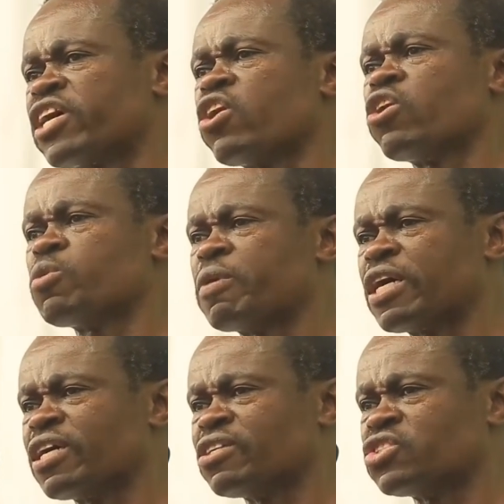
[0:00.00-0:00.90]

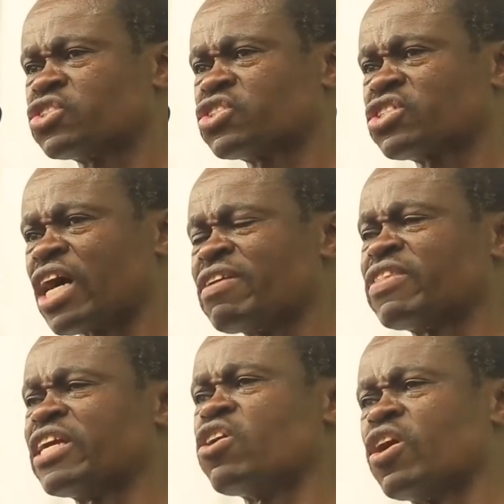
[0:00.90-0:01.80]
Yorubas
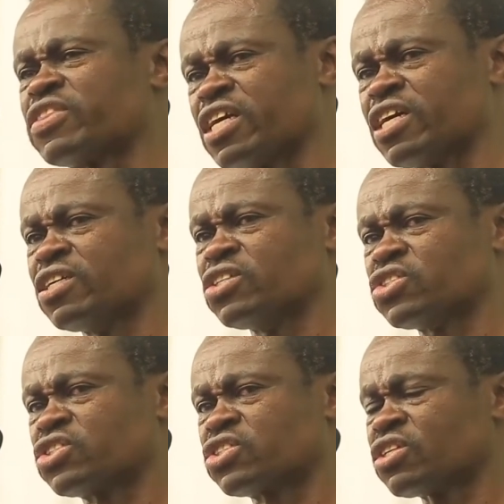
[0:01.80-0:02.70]
and the
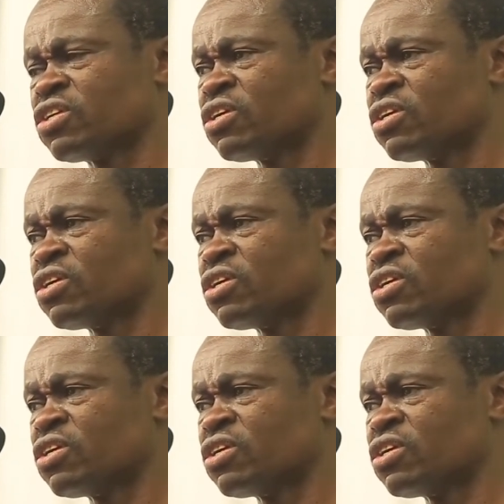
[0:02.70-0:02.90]
Northerners.